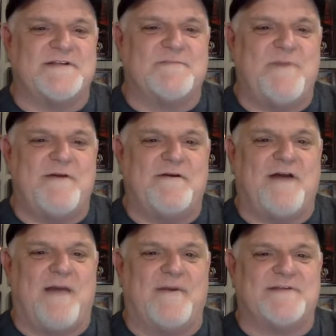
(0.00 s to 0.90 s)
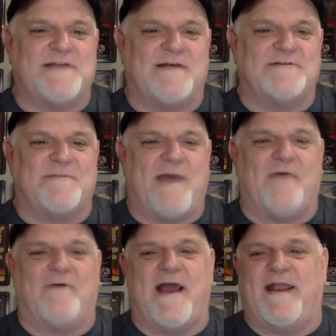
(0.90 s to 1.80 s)
says, beer and comics sounds
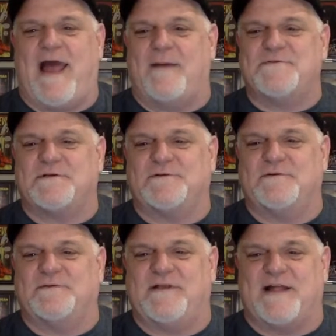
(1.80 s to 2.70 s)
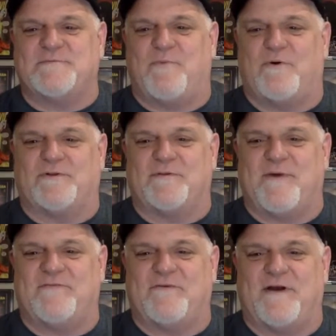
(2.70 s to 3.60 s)
about right. Absolutely. That's Portland,
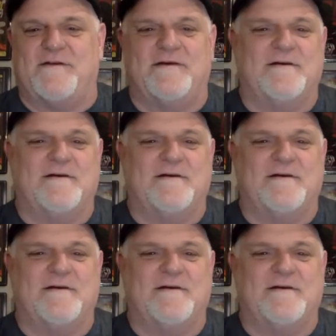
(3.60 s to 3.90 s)
my friend.